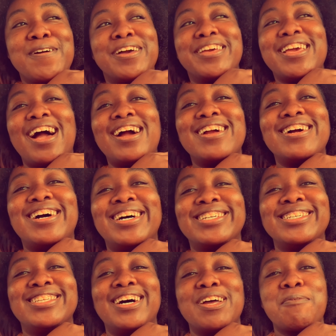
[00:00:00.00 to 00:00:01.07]
Y'all hear how
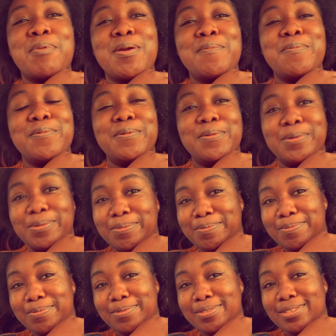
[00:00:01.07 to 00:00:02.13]
she talk to people.
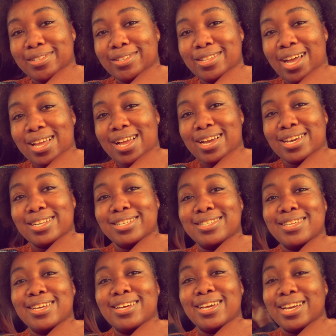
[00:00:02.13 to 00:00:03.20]
Now y'all get to
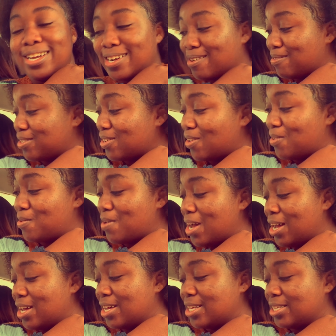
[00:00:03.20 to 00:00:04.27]
see it and hear it with your own
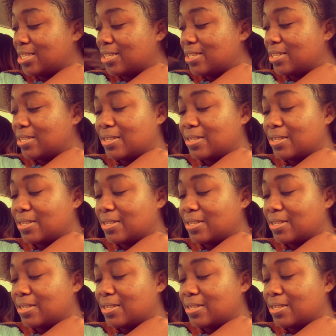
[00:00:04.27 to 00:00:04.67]
eyes. And the poom